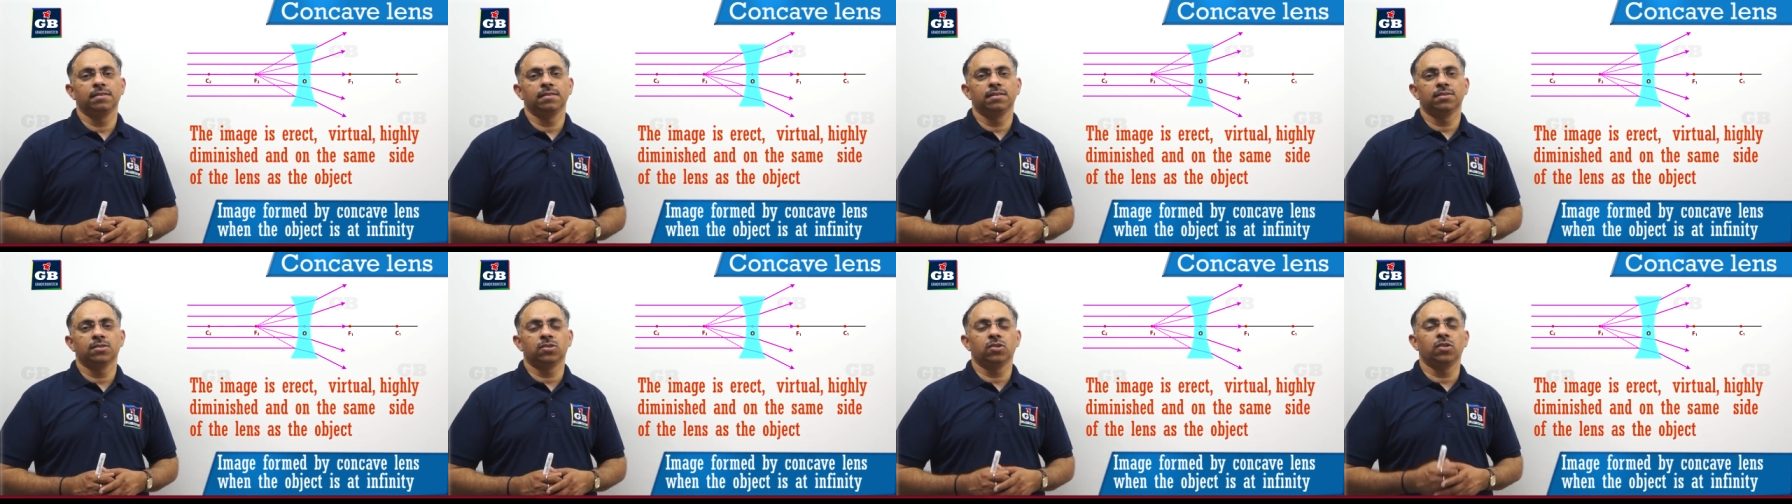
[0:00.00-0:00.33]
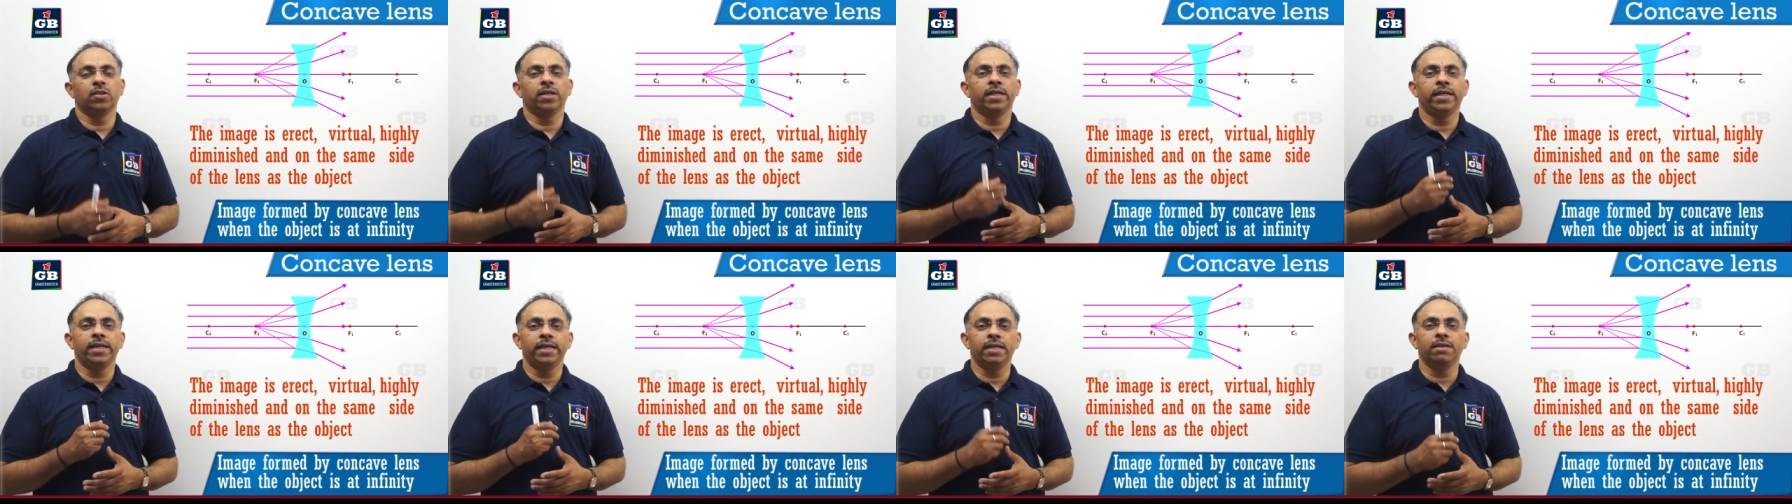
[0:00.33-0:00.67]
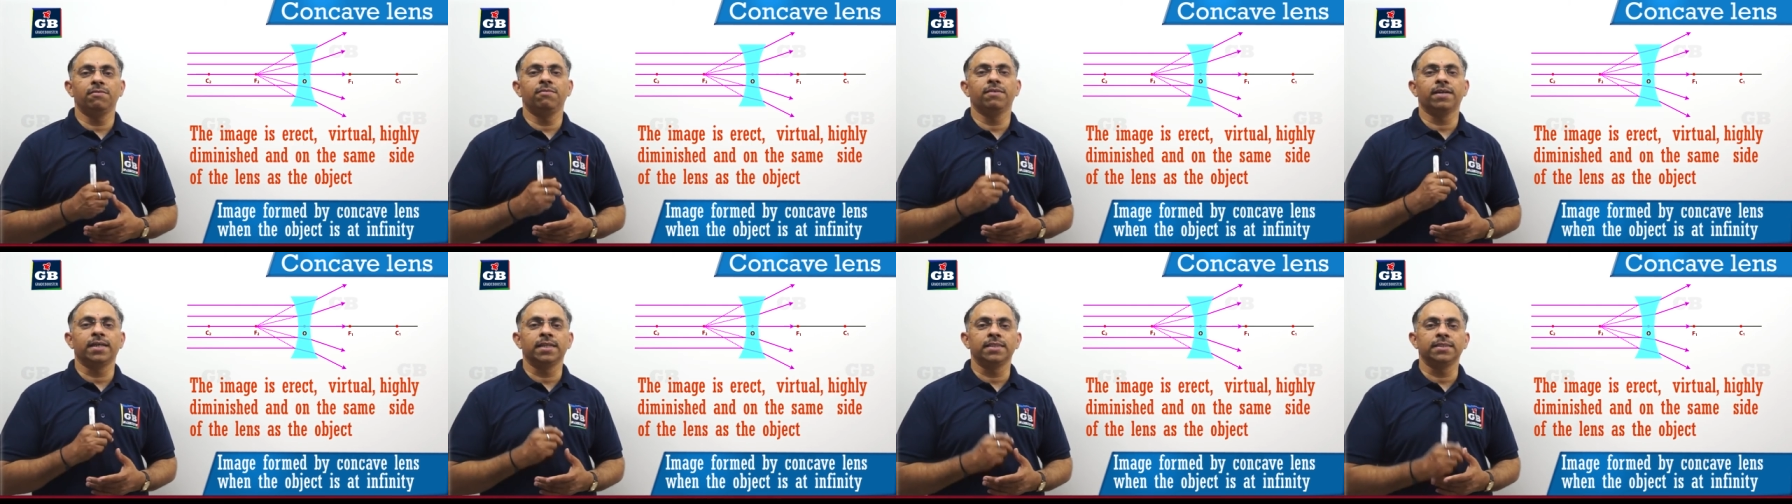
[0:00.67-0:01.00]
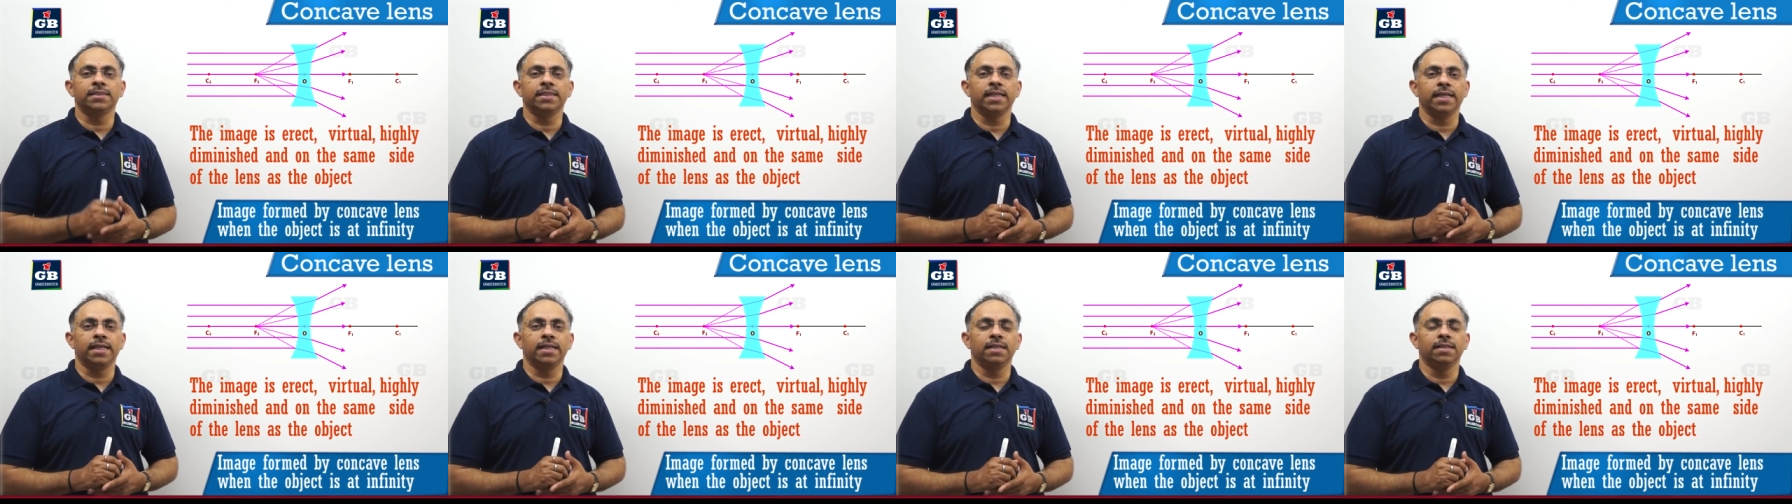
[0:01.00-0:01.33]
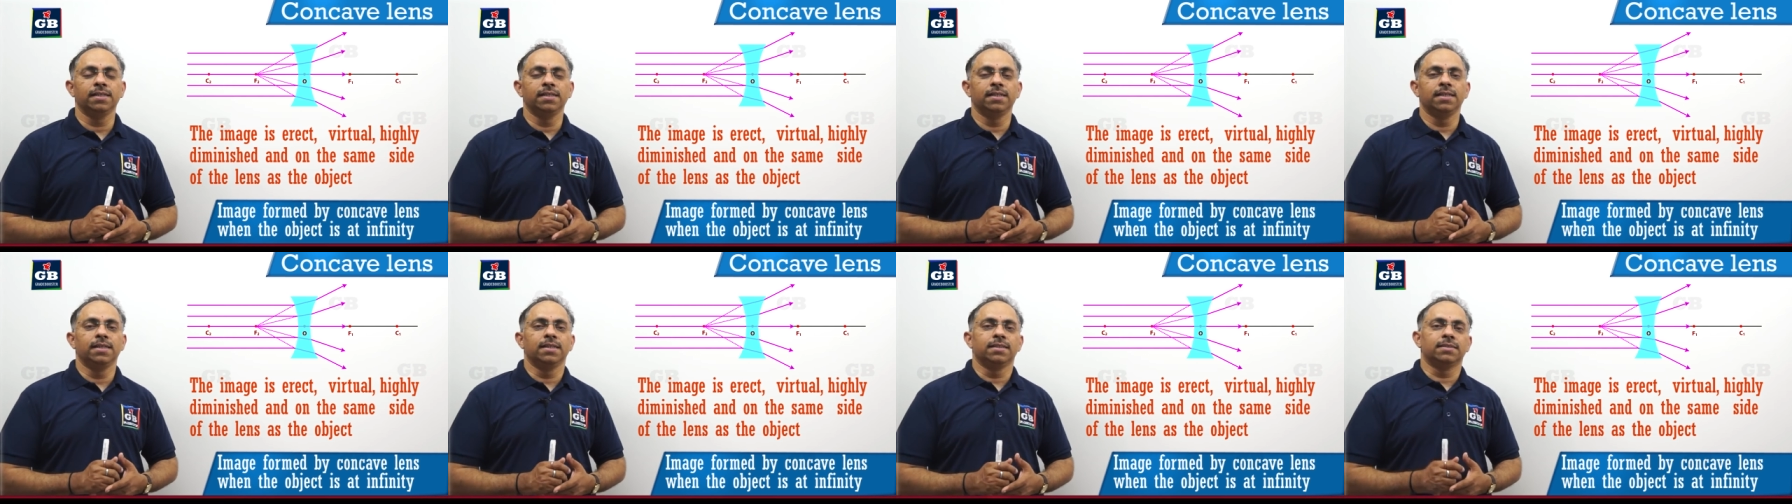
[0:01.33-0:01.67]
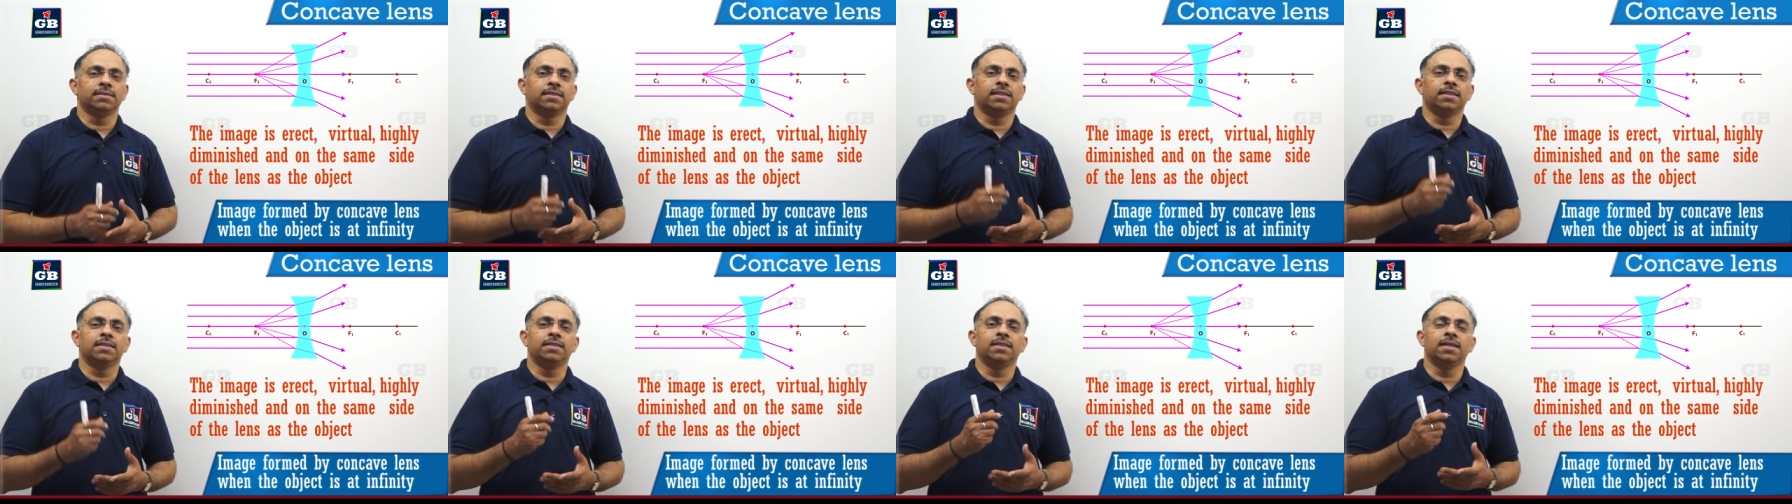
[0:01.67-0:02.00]
So, here we can say
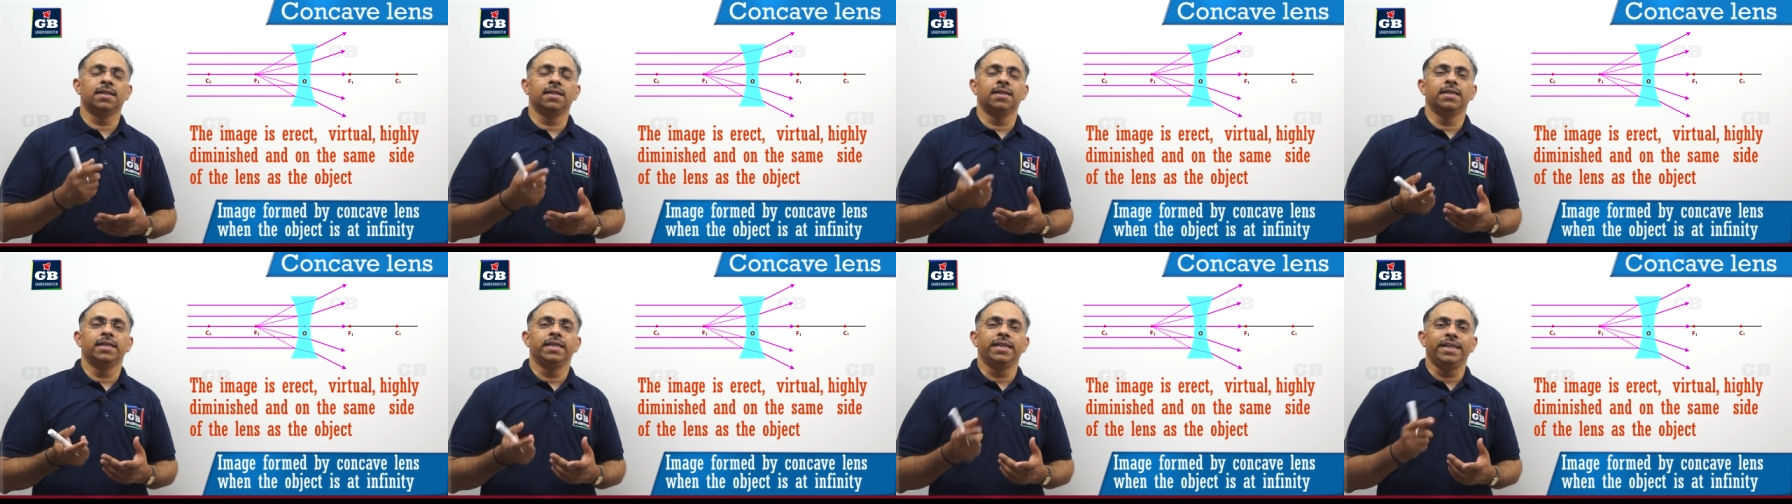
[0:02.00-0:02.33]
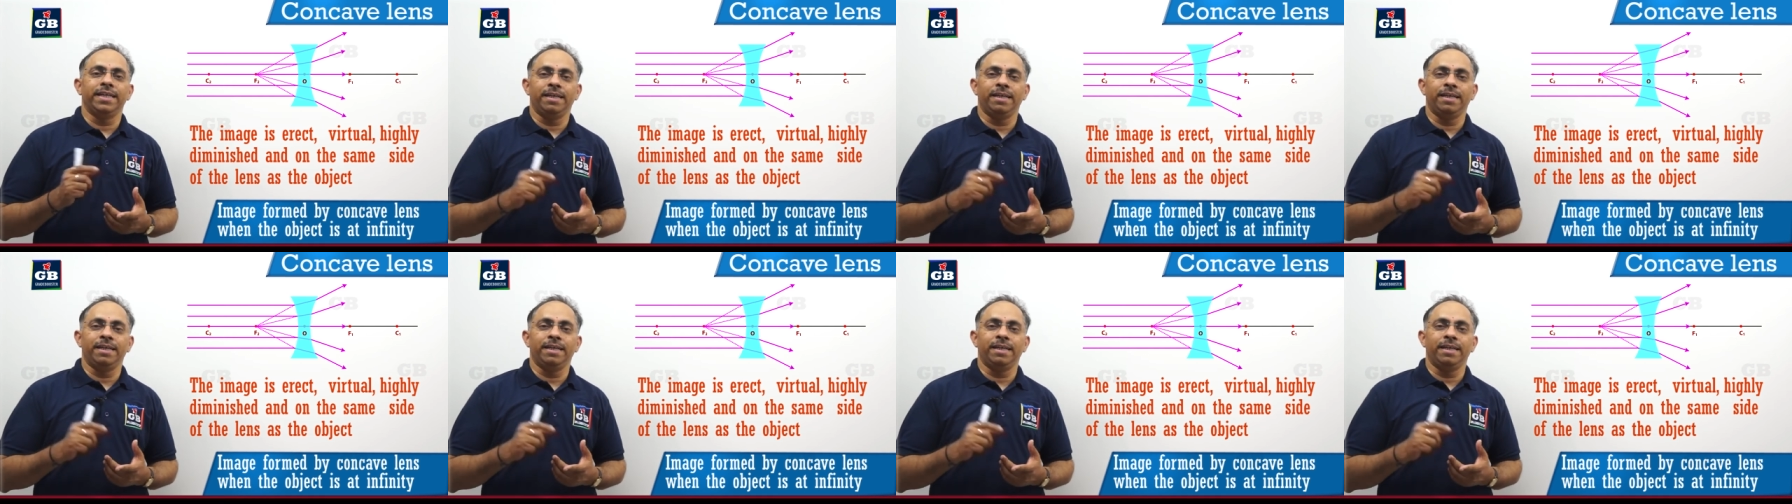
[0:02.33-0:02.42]
that the